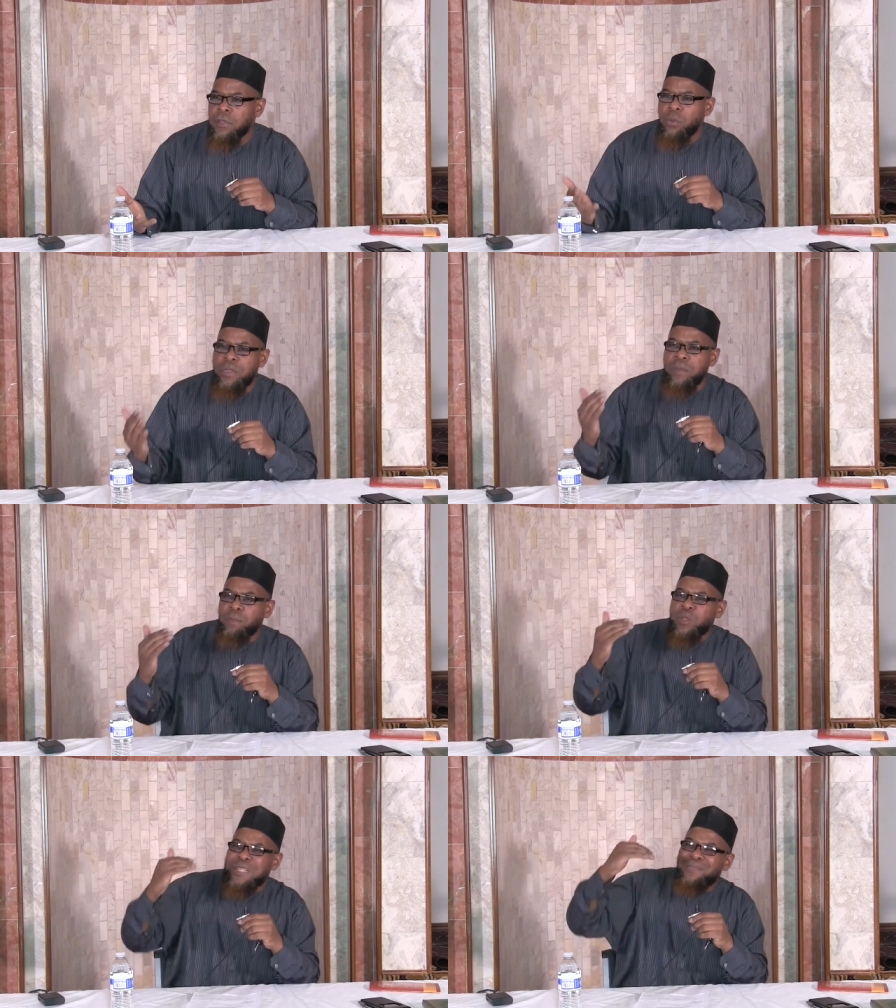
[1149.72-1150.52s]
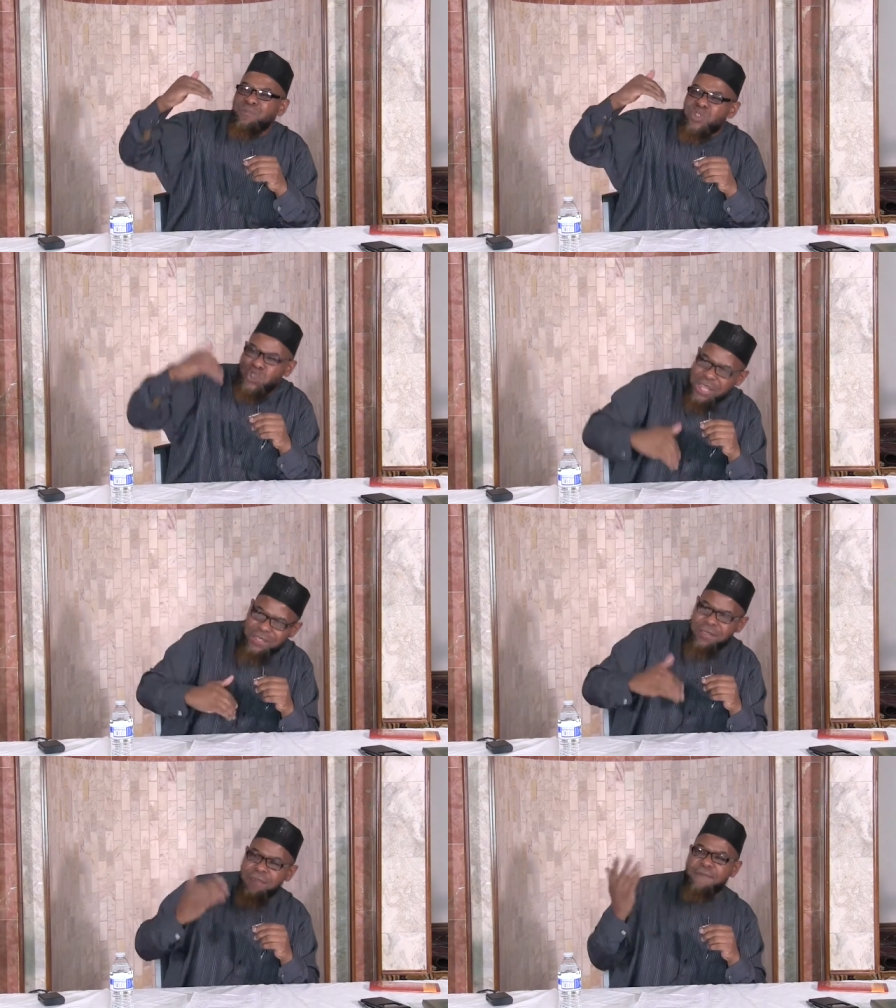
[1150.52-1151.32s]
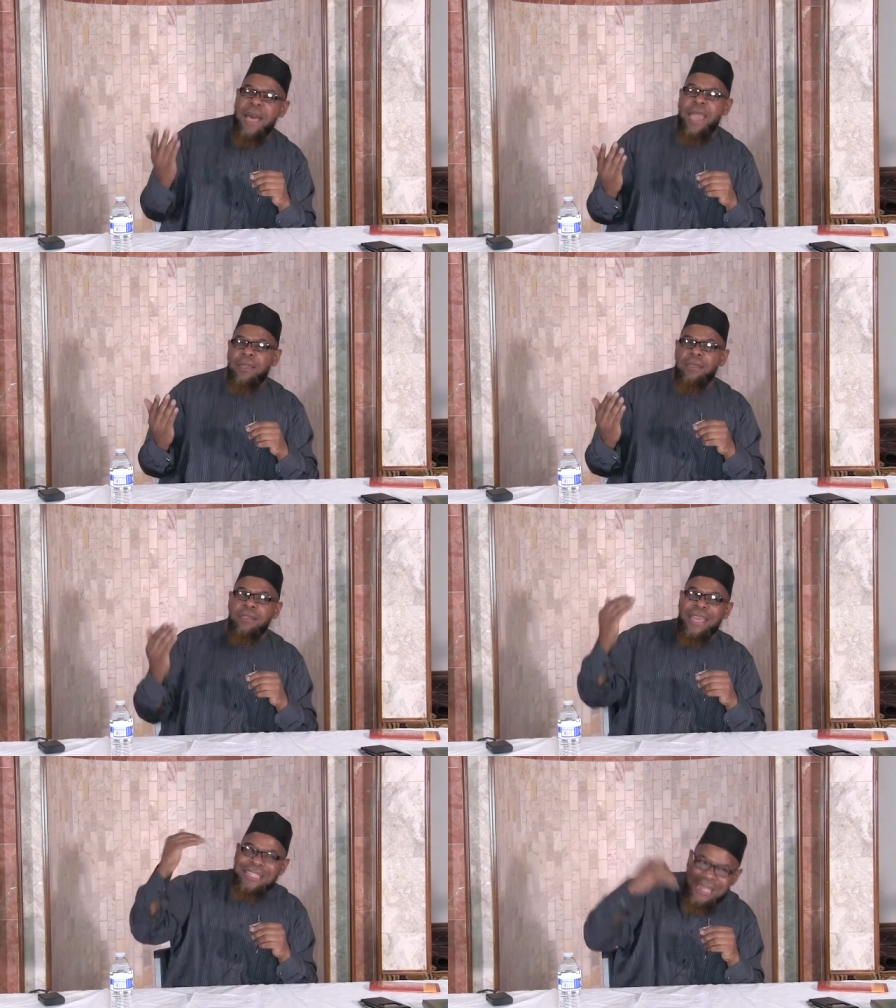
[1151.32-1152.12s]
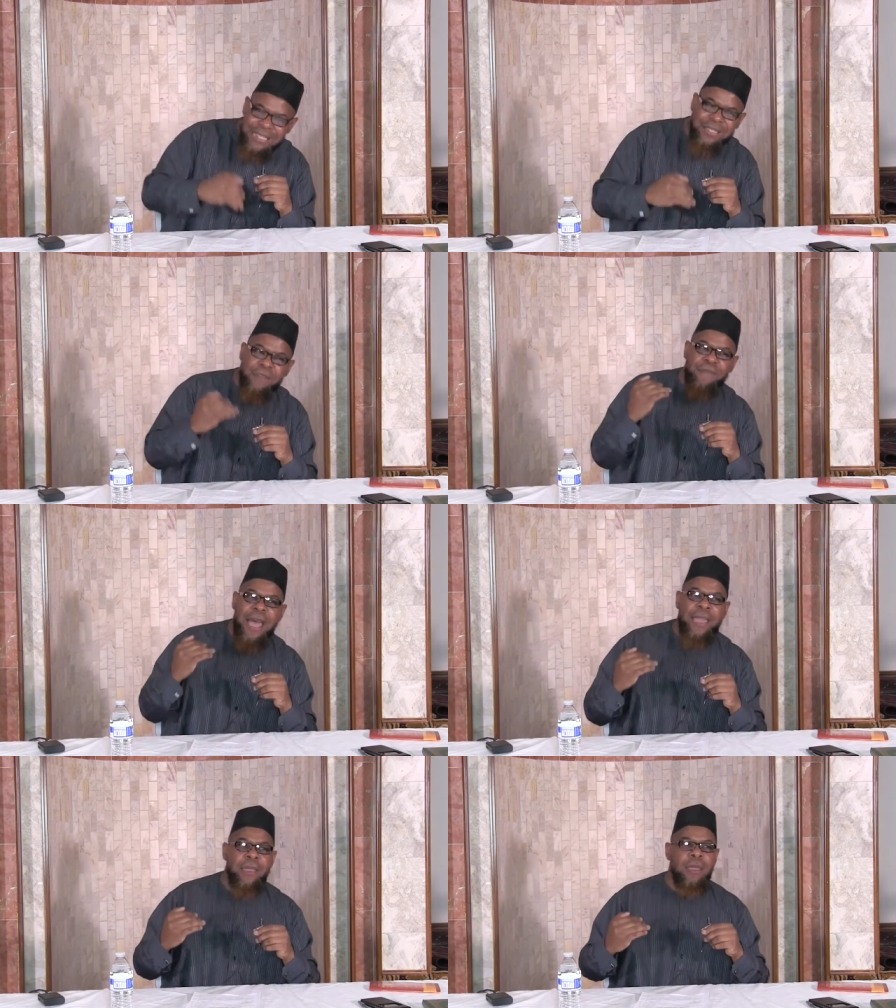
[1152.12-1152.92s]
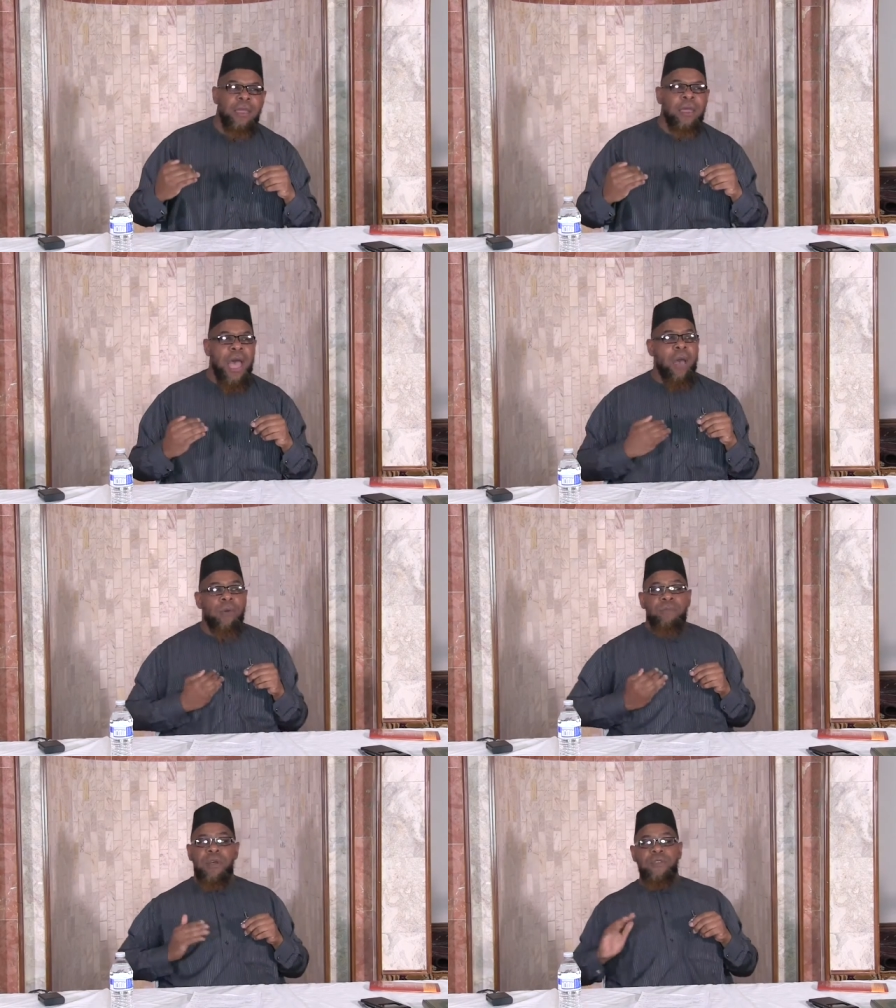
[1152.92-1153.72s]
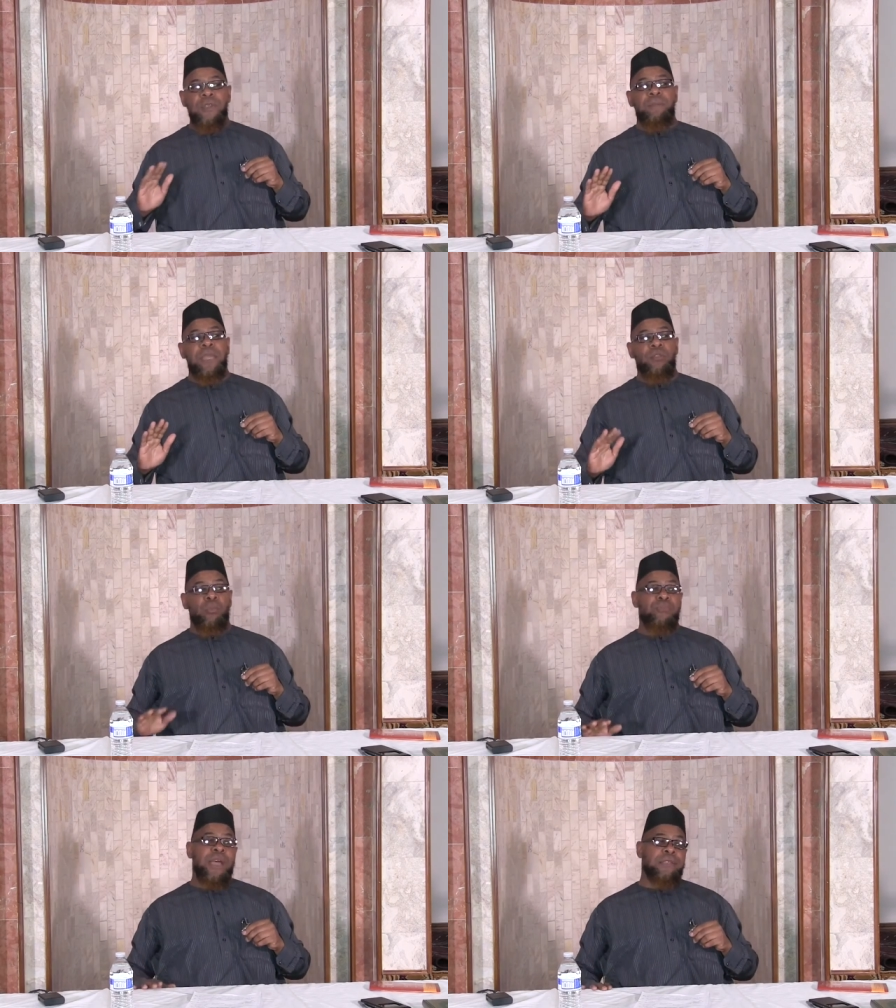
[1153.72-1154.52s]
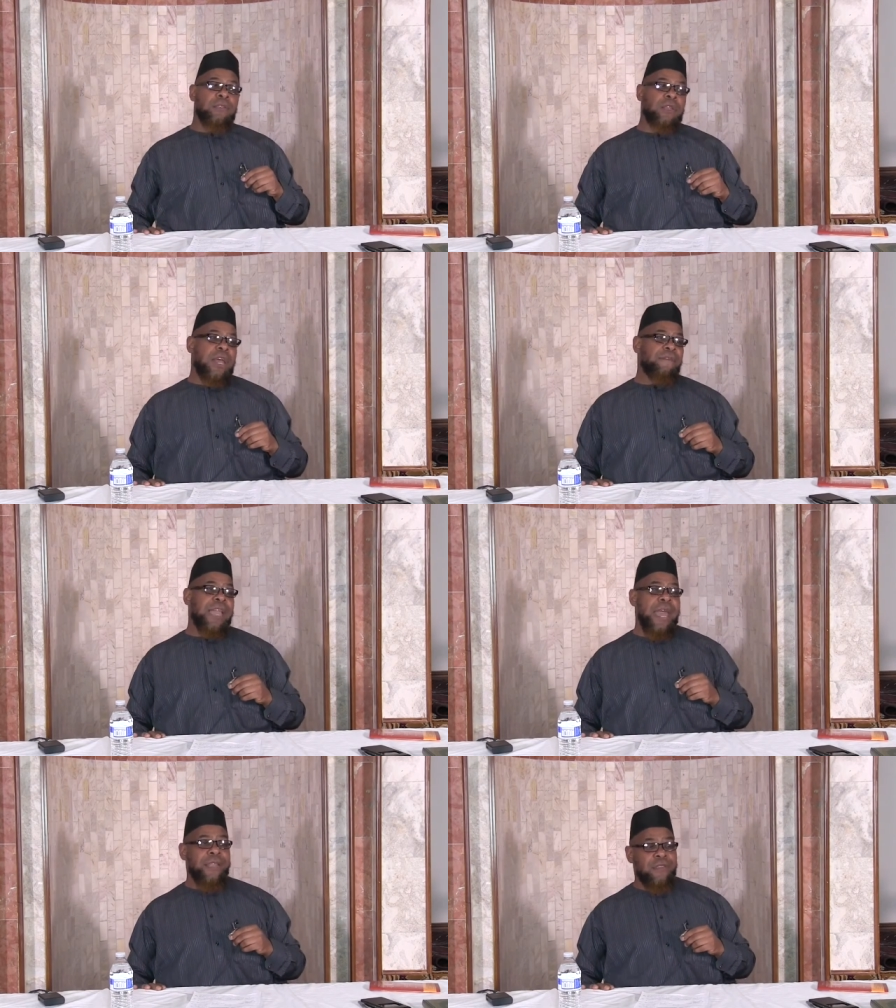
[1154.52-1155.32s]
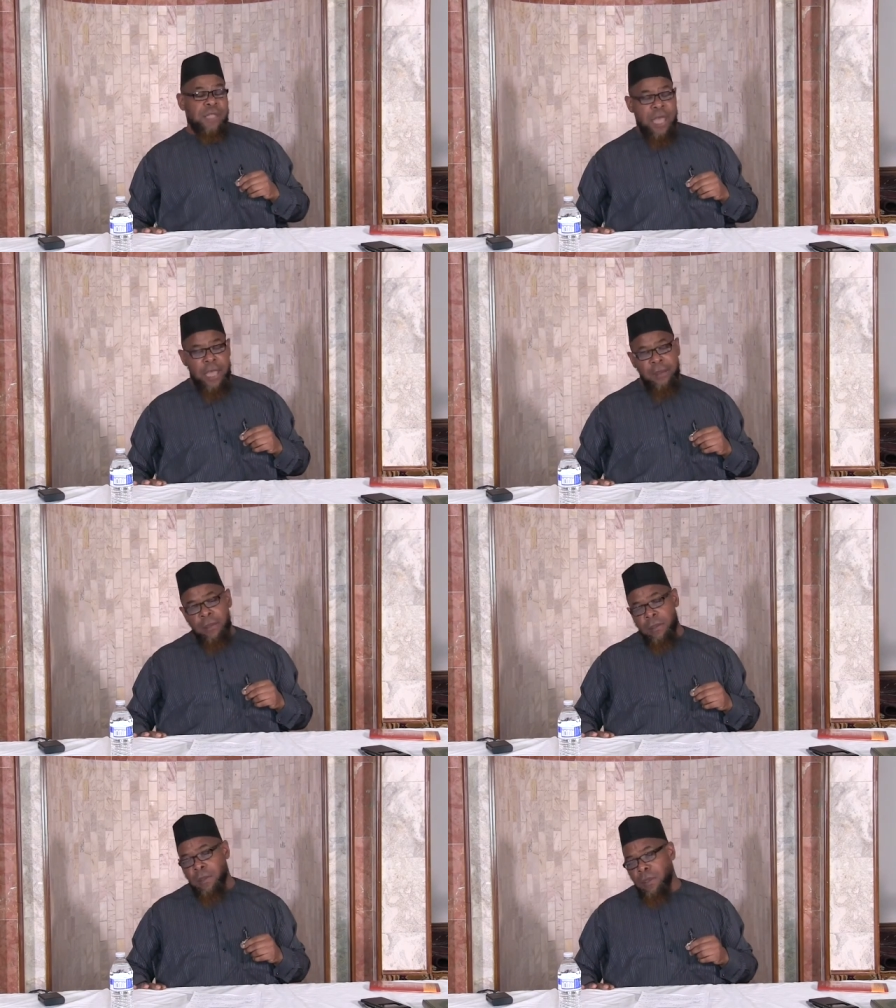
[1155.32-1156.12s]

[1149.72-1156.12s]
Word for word: so when the Muslims justify, they justify. Our brothers are being oppressed in Afghanistan.